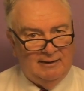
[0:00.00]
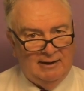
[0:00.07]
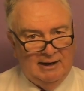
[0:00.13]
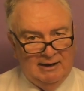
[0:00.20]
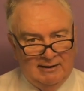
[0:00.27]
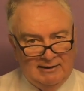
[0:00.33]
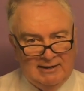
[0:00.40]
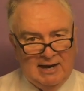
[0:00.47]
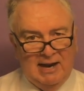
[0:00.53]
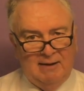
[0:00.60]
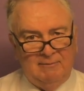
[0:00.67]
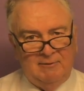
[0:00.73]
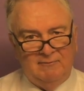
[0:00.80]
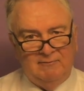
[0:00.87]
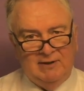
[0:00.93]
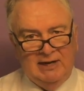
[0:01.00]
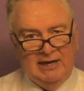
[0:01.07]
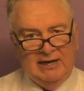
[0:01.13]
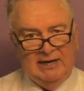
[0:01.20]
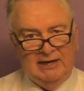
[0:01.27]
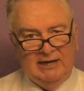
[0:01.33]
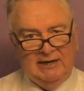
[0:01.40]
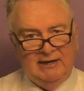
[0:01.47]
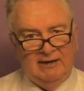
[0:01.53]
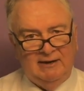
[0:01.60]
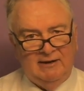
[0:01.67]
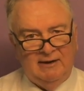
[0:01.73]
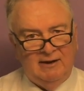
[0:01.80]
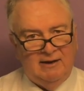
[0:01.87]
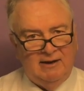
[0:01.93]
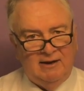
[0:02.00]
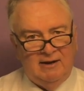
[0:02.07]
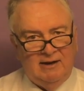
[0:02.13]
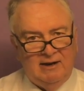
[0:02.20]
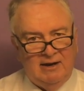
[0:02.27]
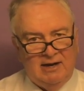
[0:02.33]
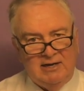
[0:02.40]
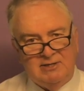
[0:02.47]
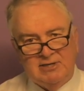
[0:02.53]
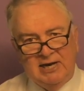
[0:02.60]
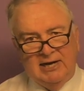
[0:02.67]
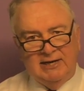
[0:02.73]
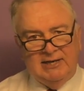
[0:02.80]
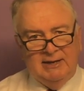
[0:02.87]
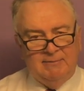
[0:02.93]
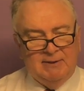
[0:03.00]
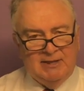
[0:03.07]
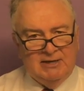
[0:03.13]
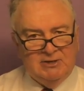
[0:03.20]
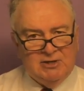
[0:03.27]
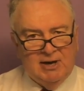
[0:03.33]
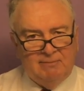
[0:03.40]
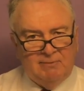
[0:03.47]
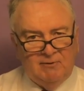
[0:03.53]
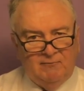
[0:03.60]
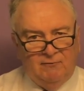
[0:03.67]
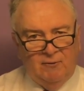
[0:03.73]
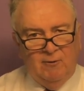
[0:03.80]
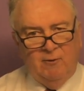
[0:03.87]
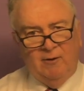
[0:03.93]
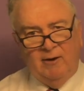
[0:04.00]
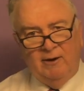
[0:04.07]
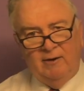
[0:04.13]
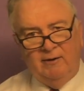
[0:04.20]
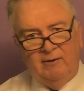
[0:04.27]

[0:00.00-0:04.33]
in time of need. In 2 Timothy chapter 4,